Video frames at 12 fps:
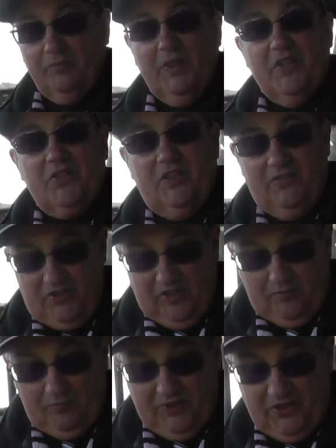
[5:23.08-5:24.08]
minutes gave
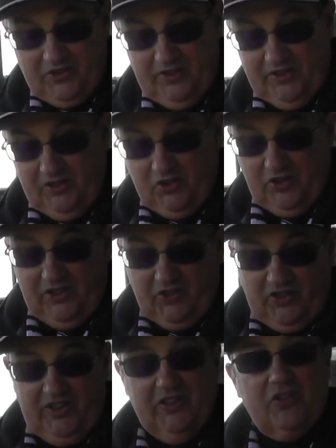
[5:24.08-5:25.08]
Sam Basin a
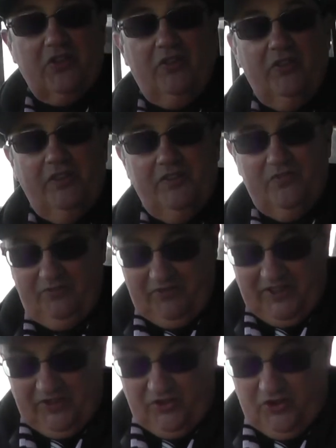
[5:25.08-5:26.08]
chance, and he turned and
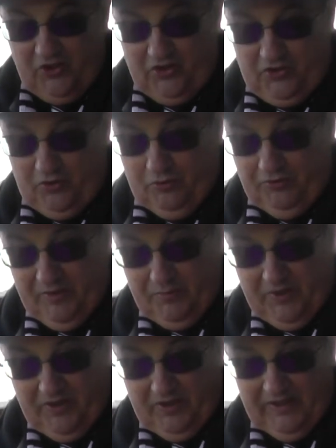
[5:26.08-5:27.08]
fired just over the
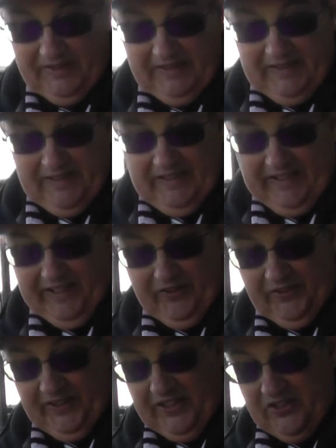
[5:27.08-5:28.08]
bar. And then
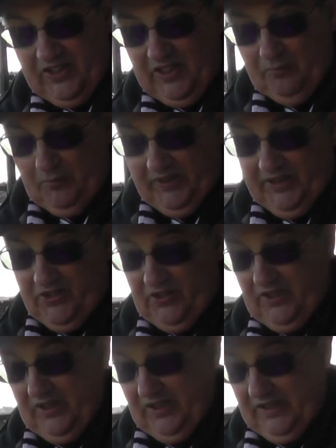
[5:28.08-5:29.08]
on 88
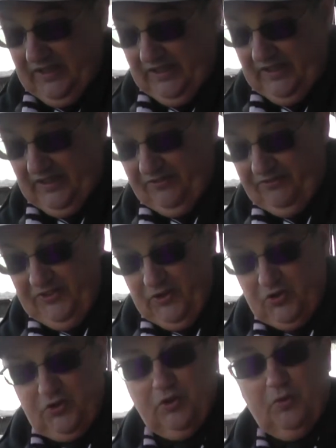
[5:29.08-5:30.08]
minutes, a
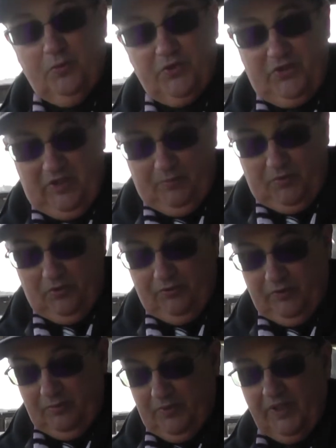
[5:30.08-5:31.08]
fierce shot was tipped
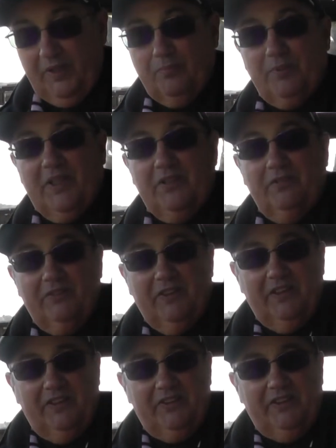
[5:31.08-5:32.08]
over by Pat
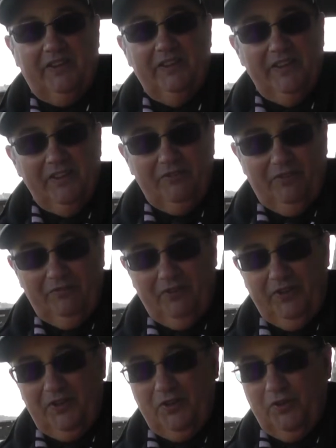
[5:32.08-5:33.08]
O'Flaherty
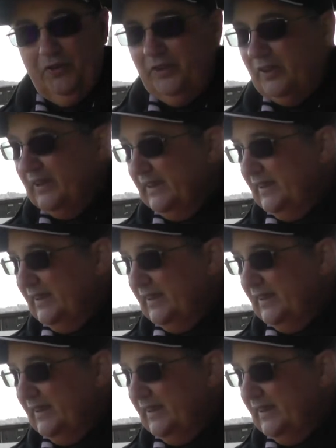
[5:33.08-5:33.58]
for a corner.